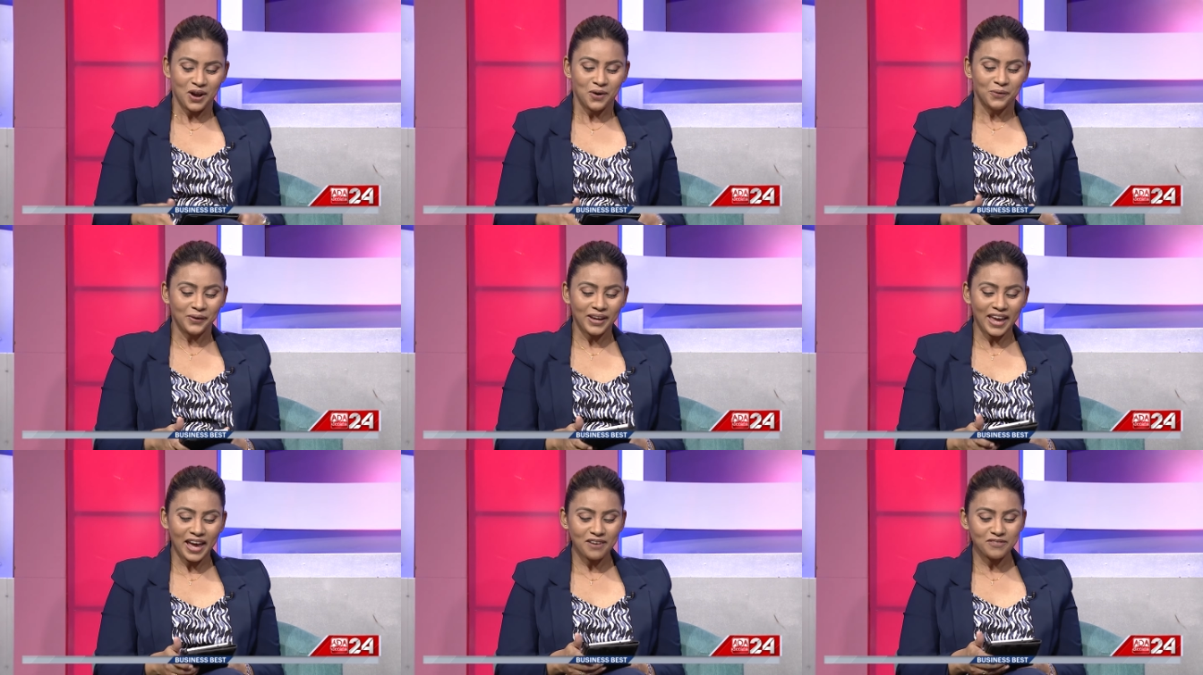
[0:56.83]

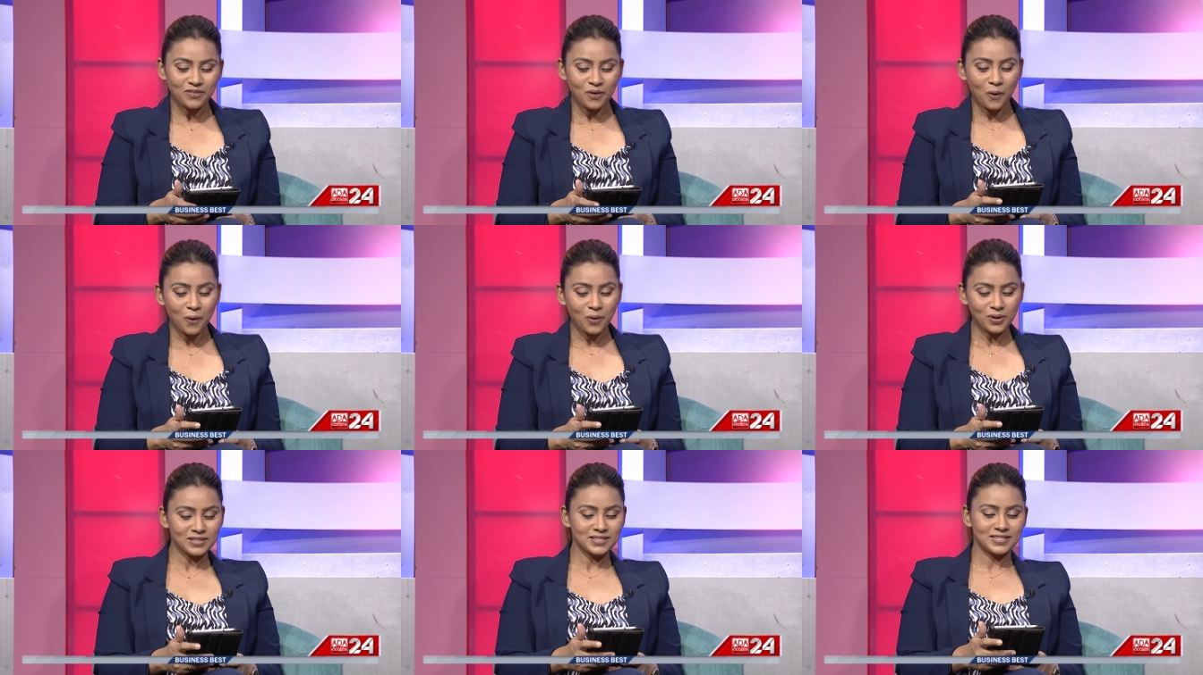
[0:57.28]
We have
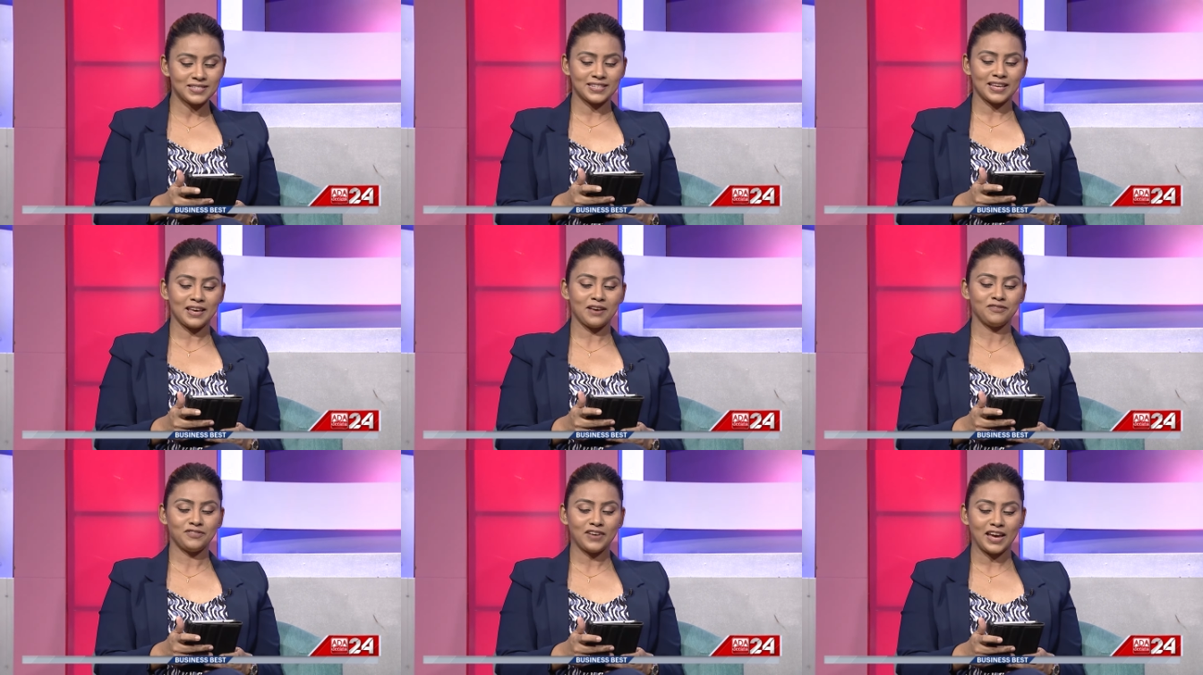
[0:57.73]
All
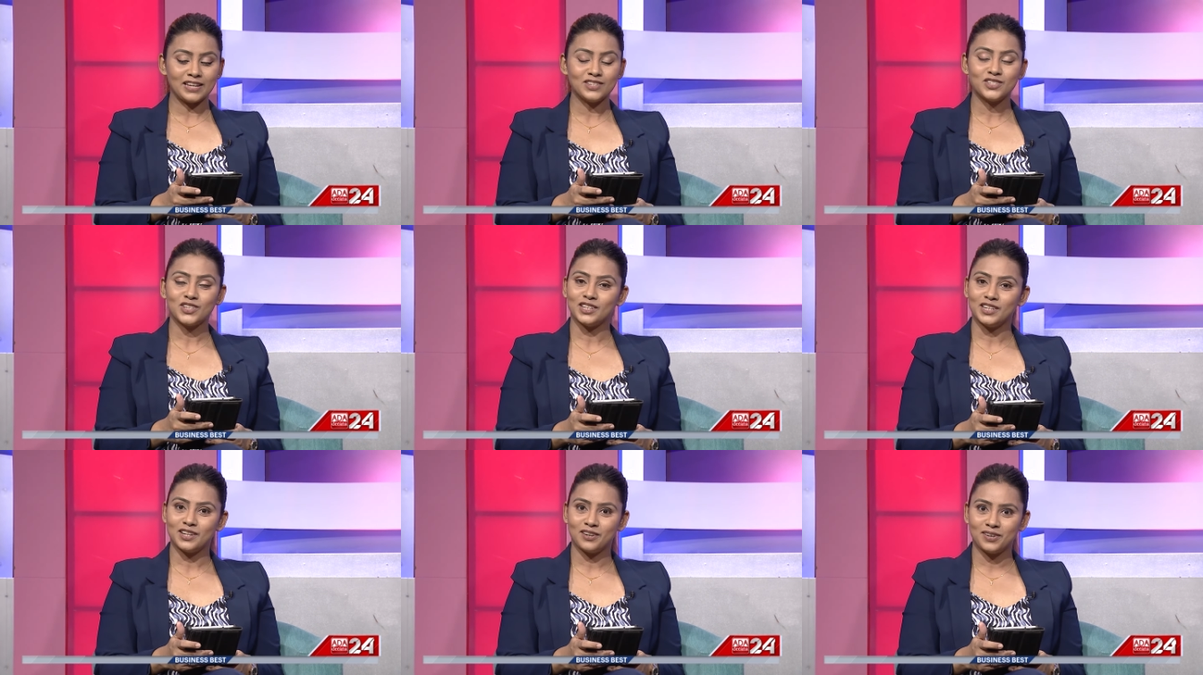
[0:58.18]
Safe
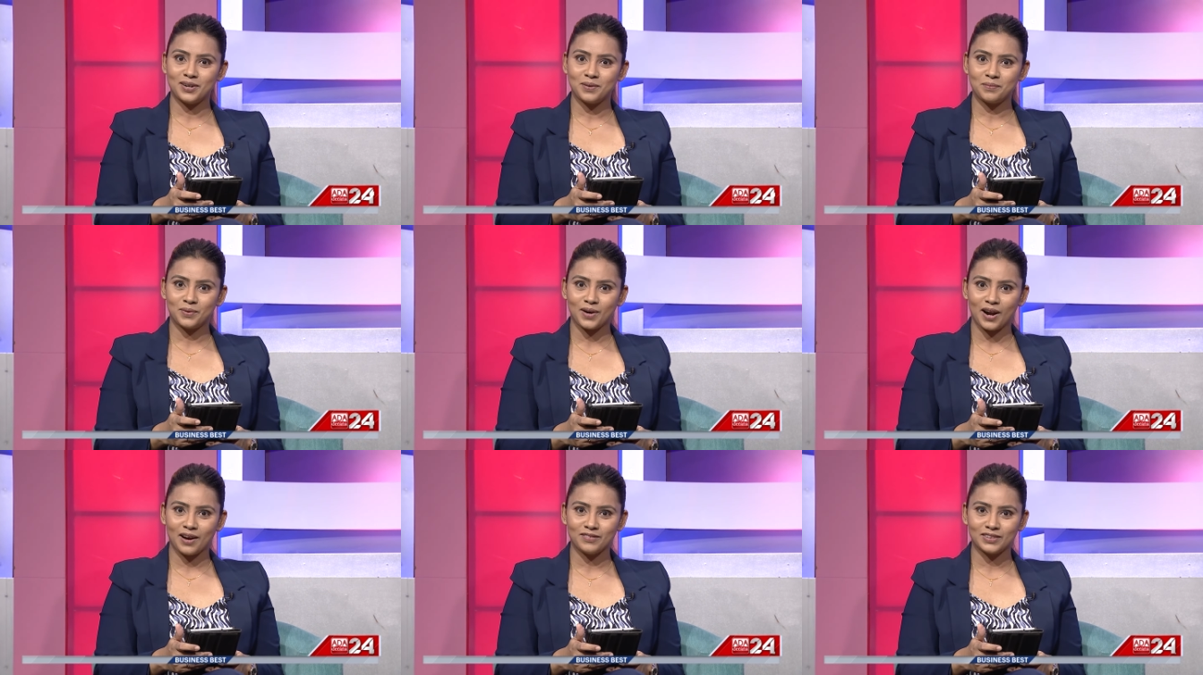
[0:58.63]
Engineering
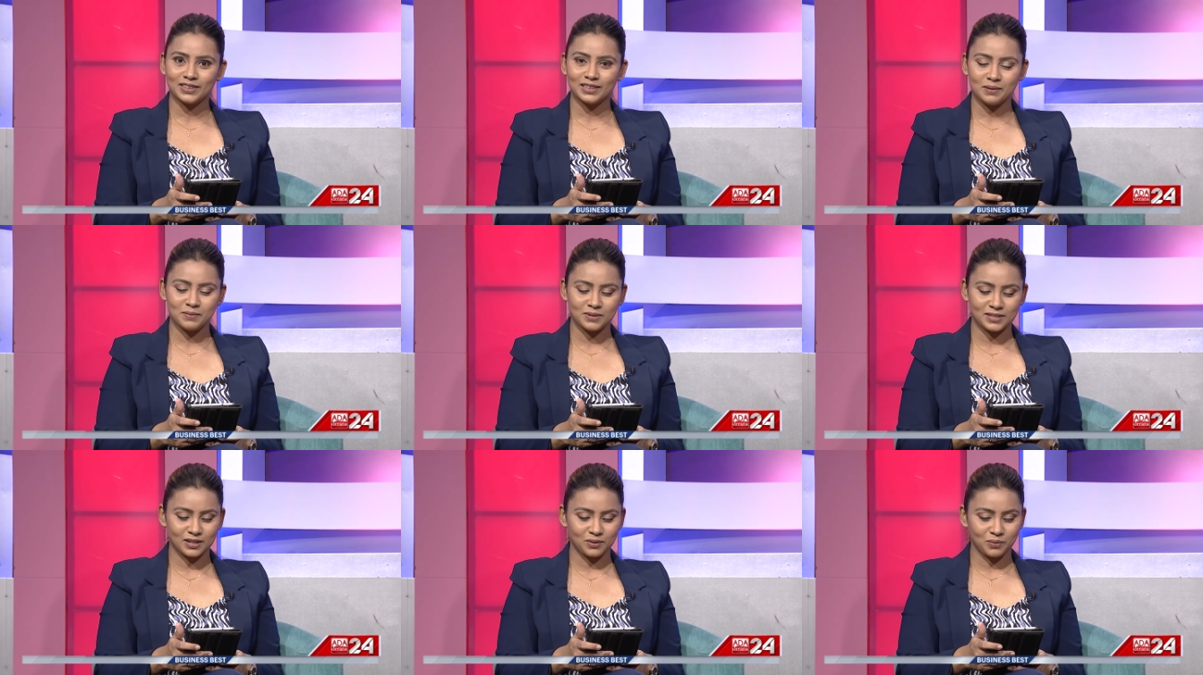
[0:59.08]
Private
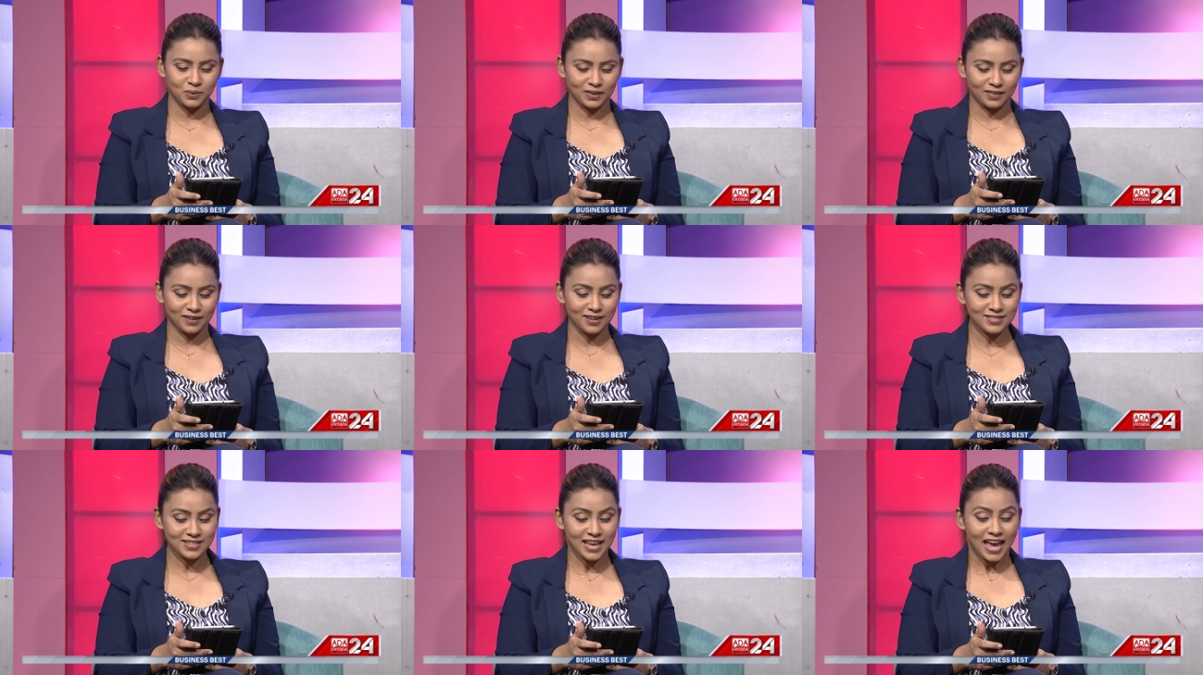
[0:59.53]
Limited
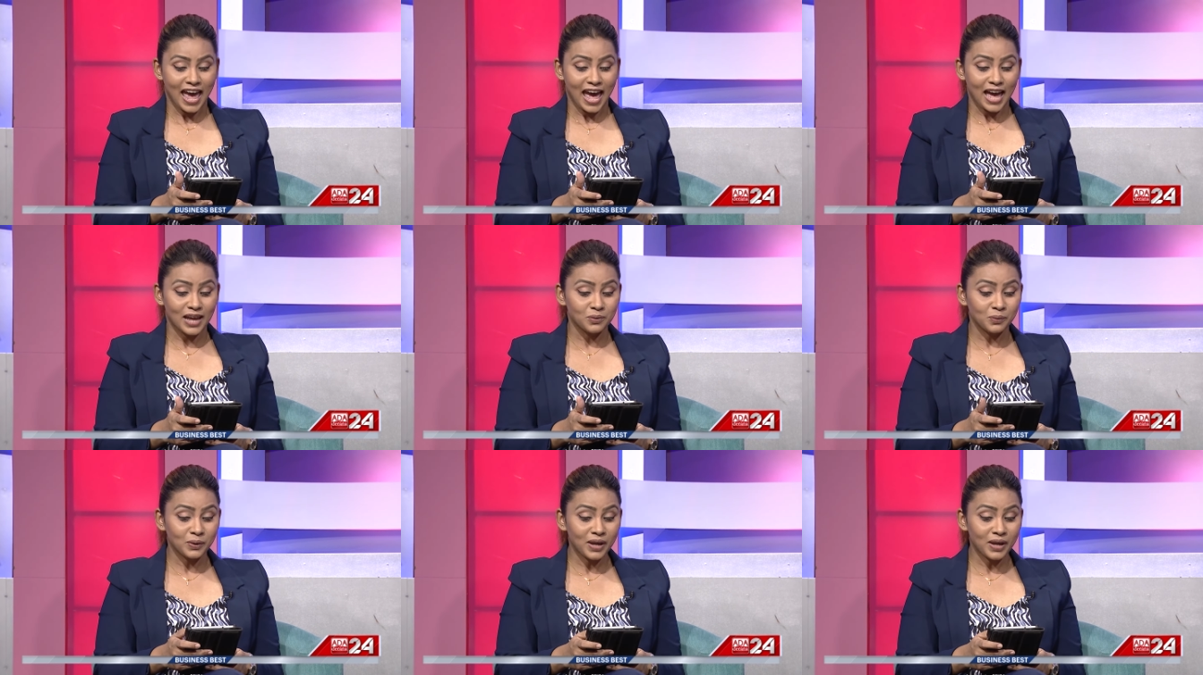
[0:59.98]
with us and